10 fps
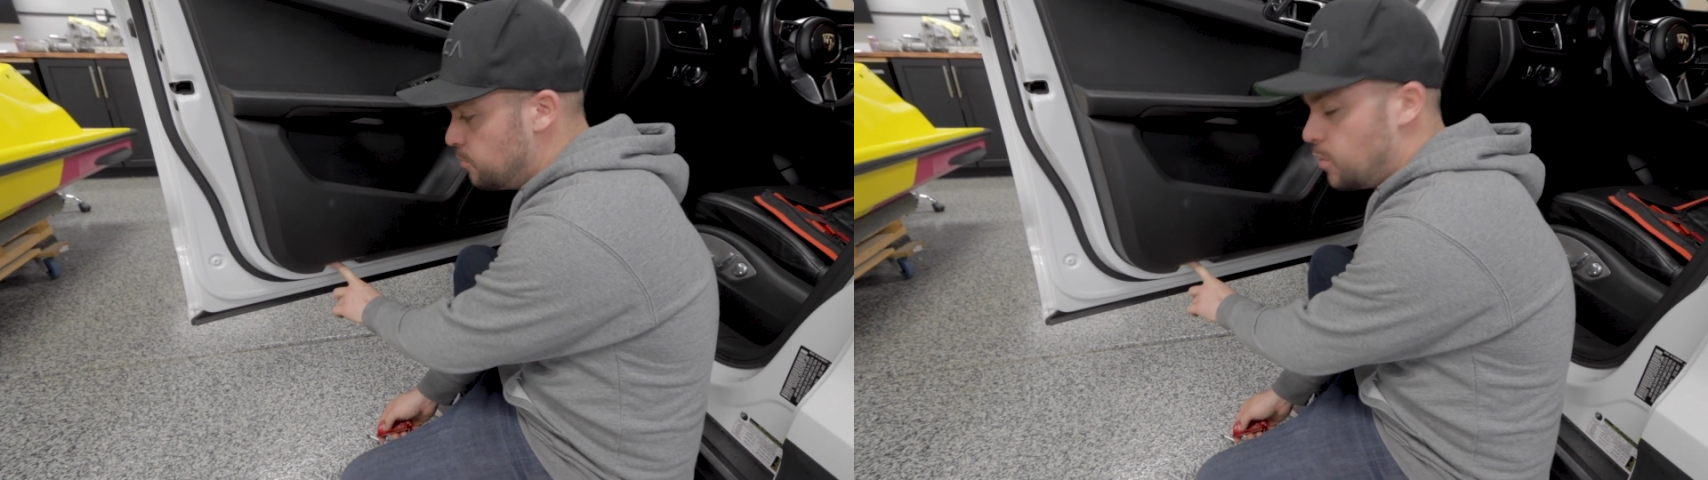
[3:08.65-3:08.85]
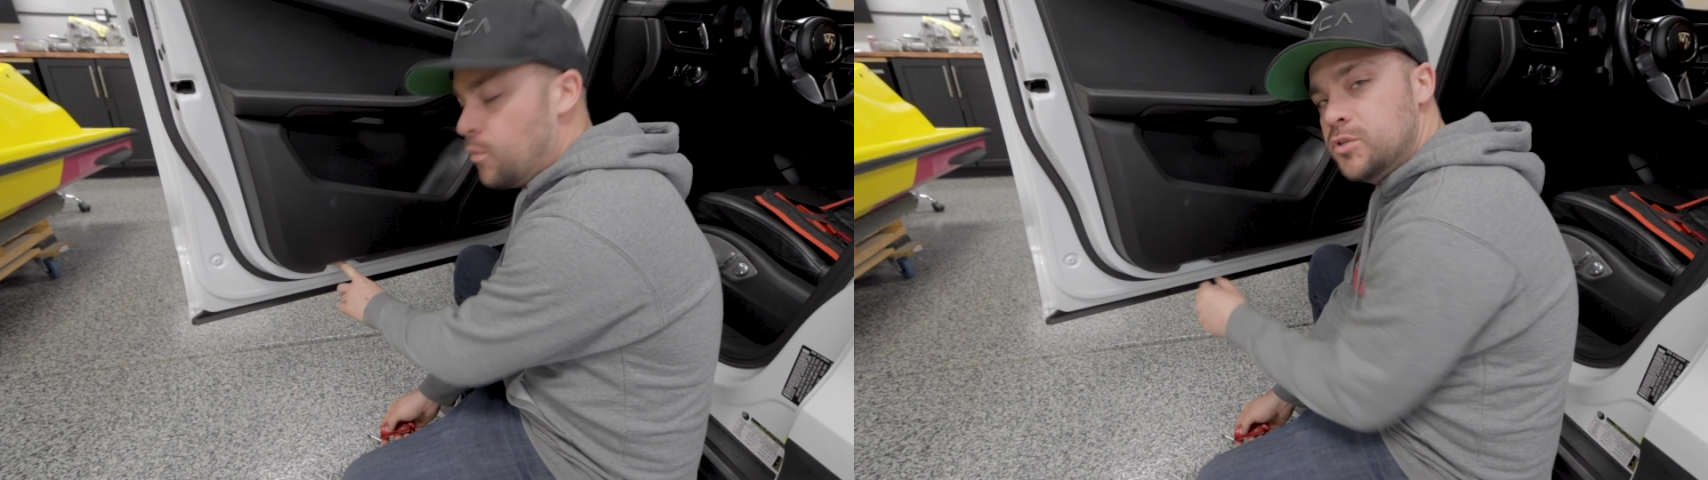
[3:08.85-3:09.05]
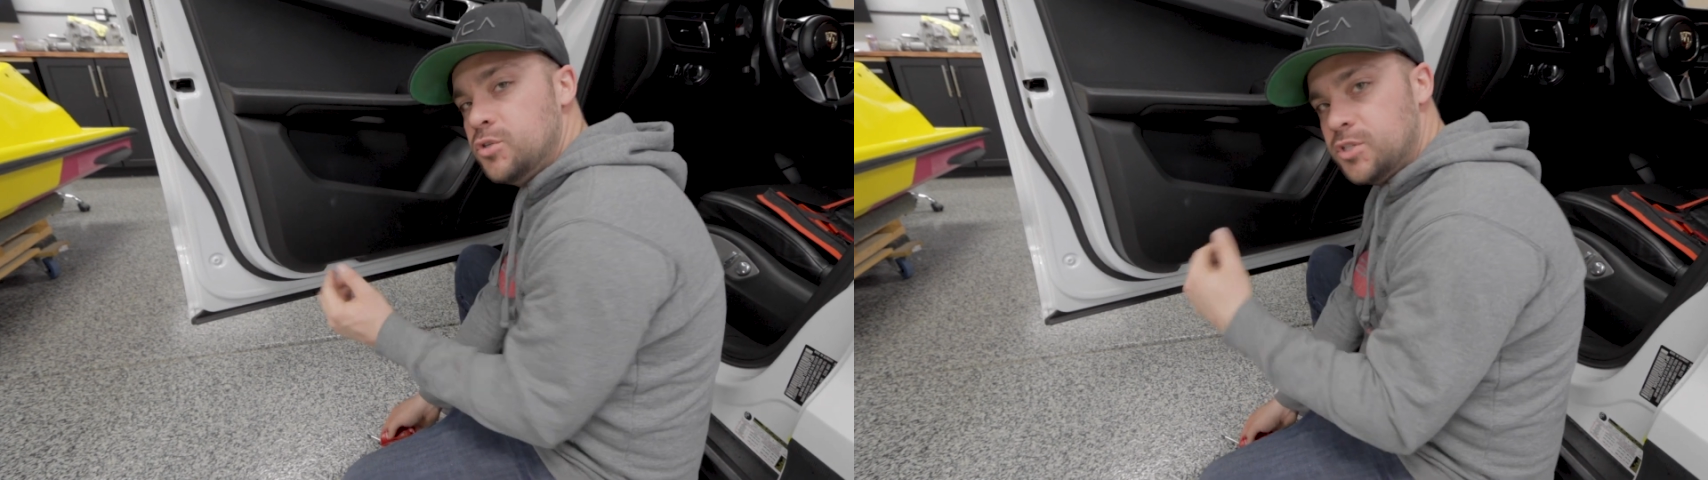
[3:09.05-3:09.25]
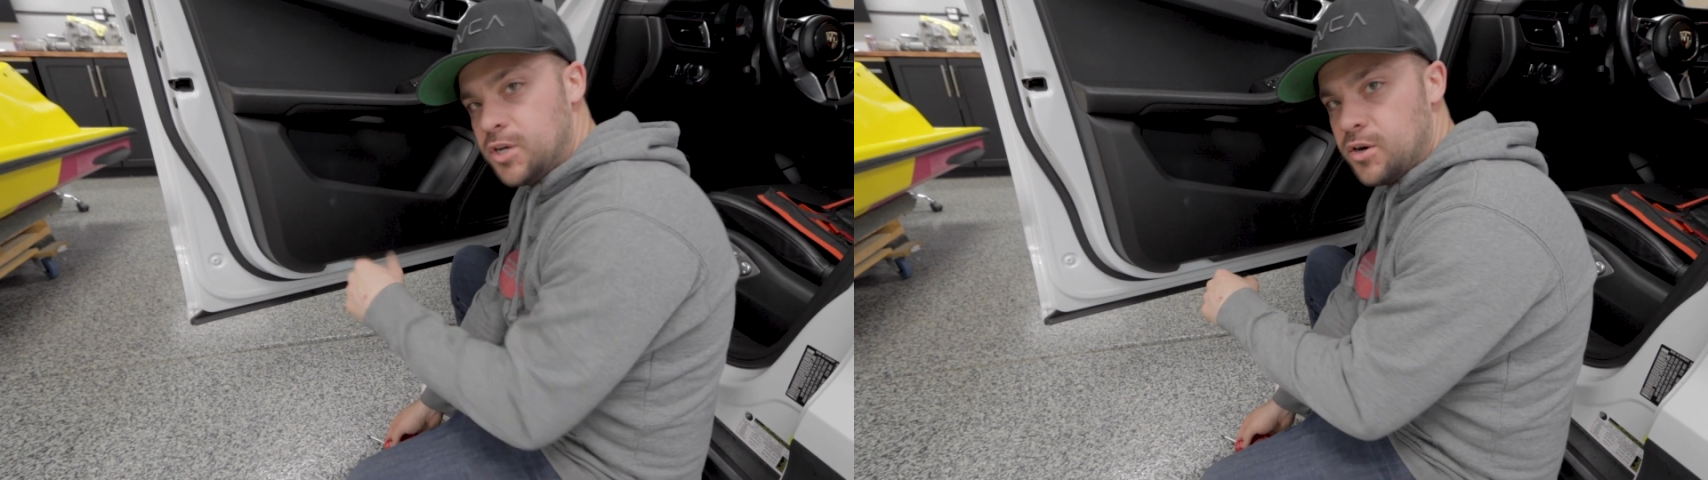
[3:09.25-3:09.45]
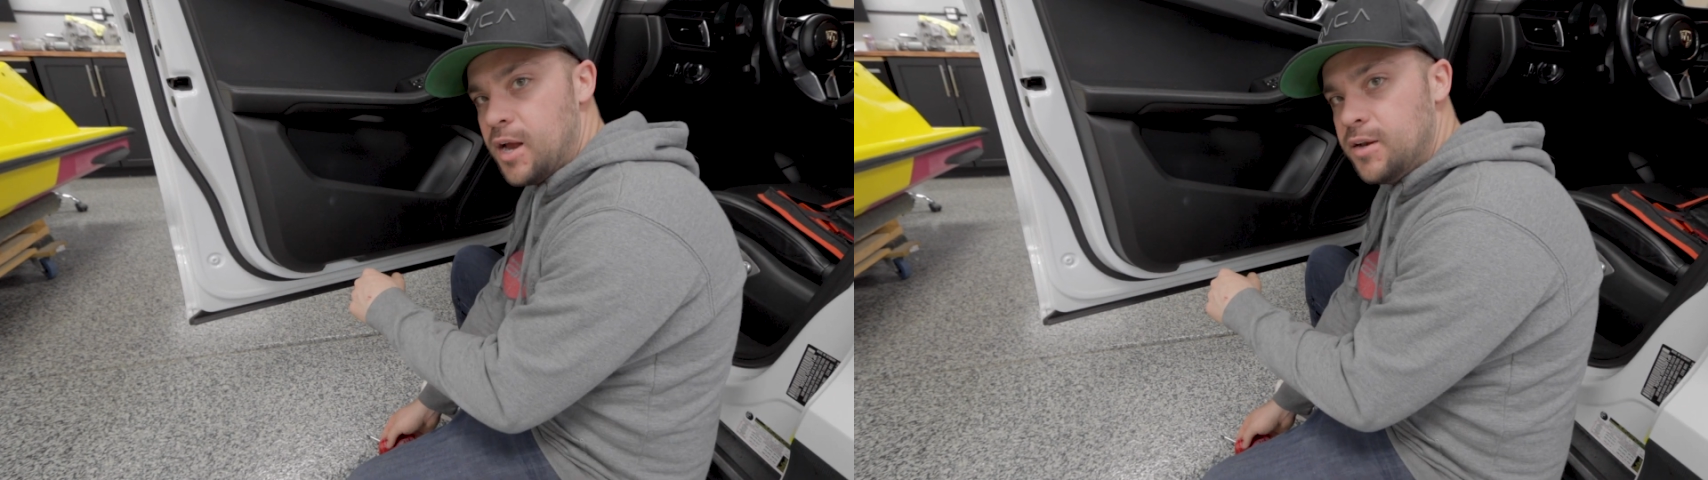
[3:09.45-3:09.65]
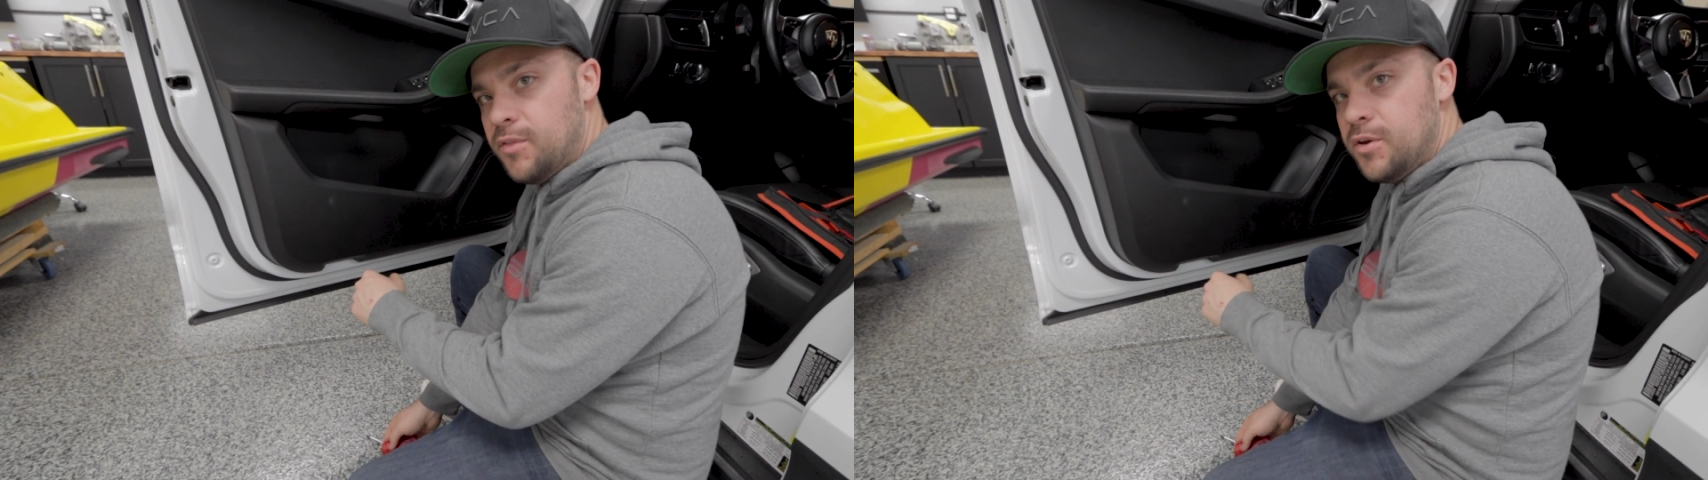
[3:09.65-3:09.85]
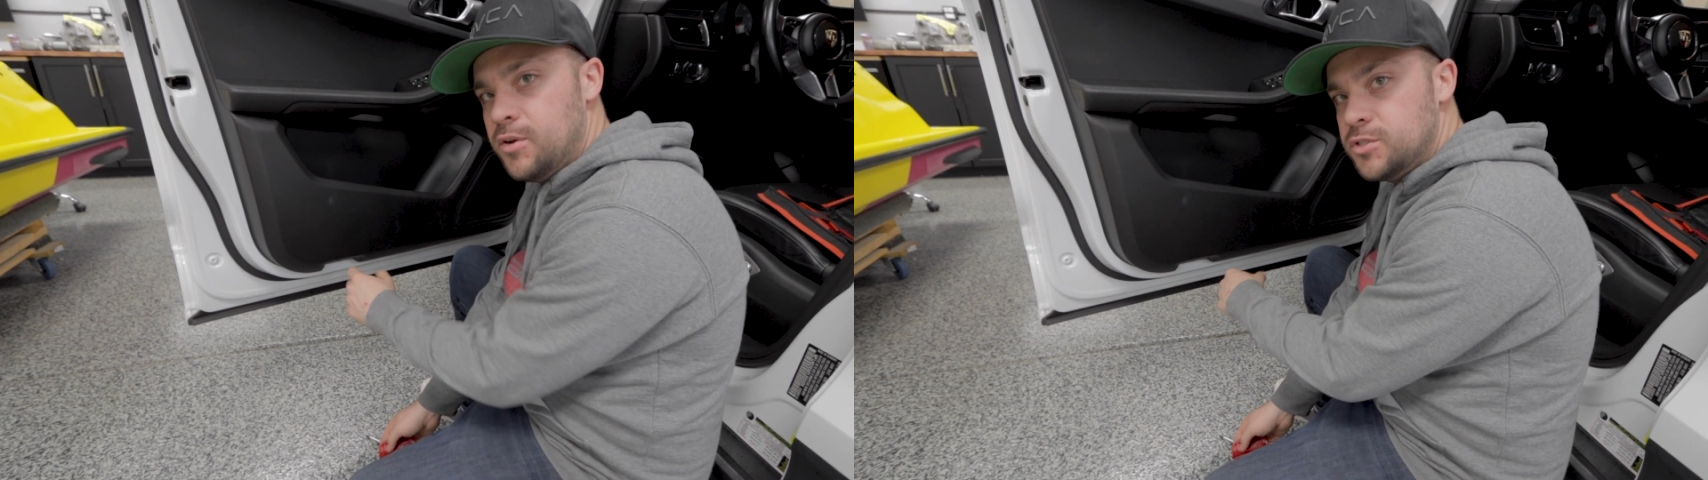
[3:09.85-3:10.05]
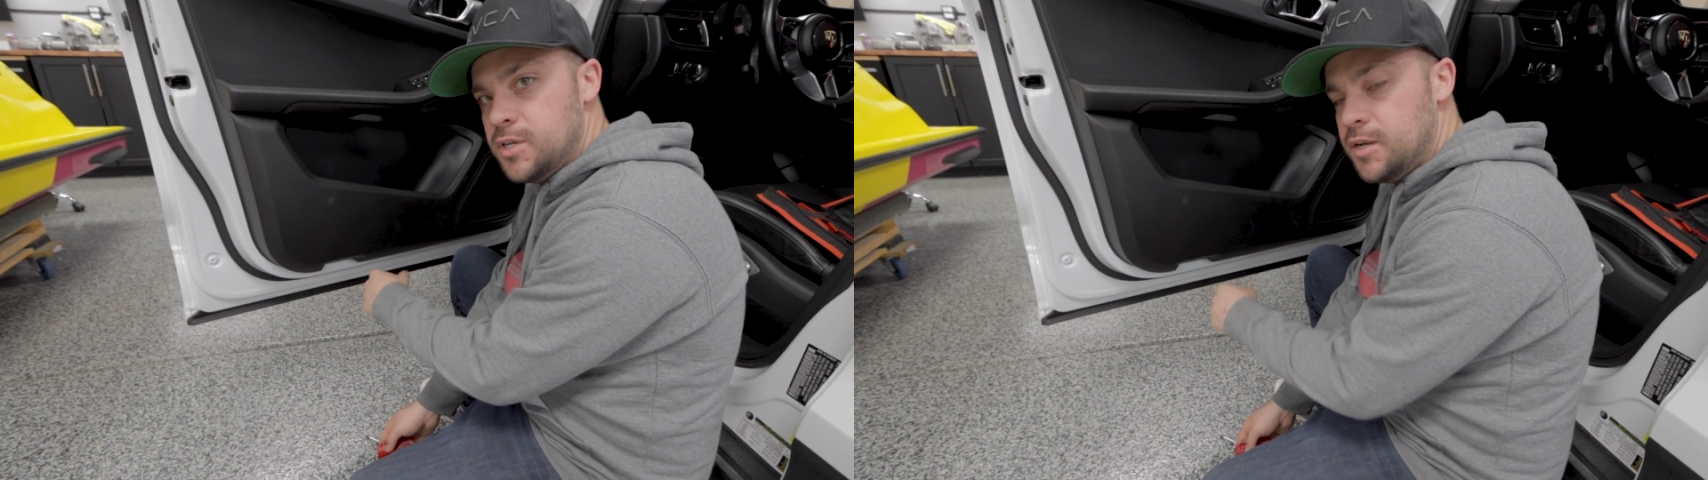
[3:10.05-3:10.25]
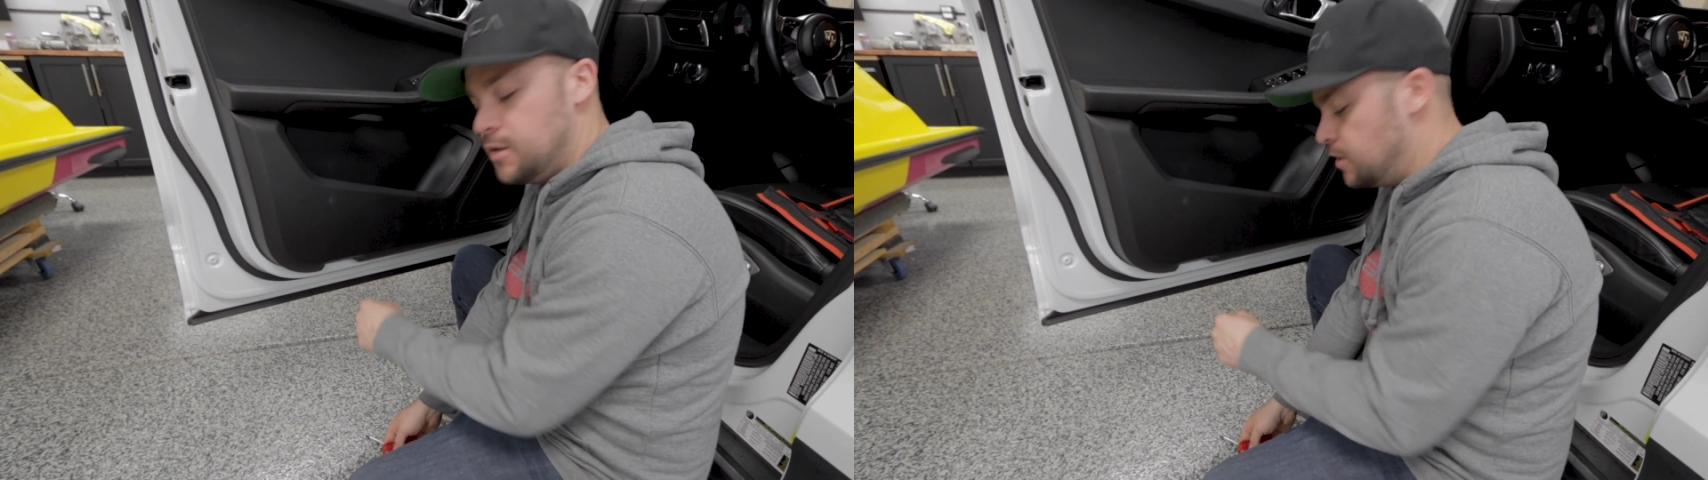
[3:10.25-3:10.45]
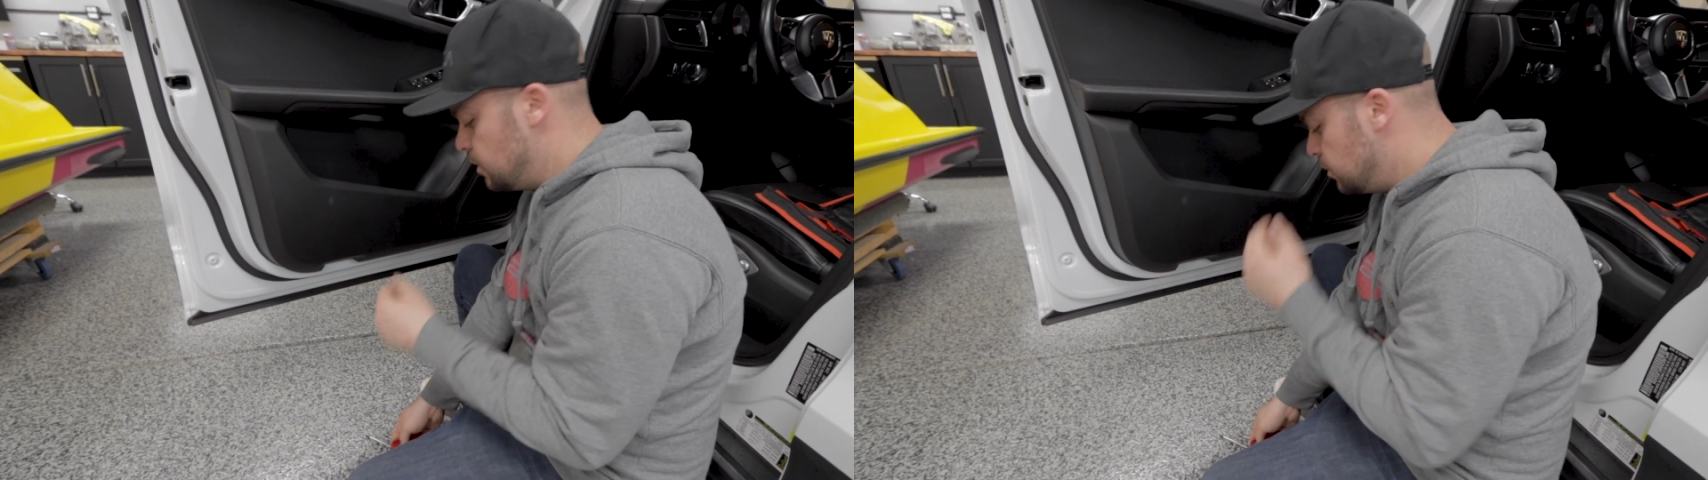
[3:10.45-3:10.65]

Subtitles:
but once you stick your head down there, you'll see it.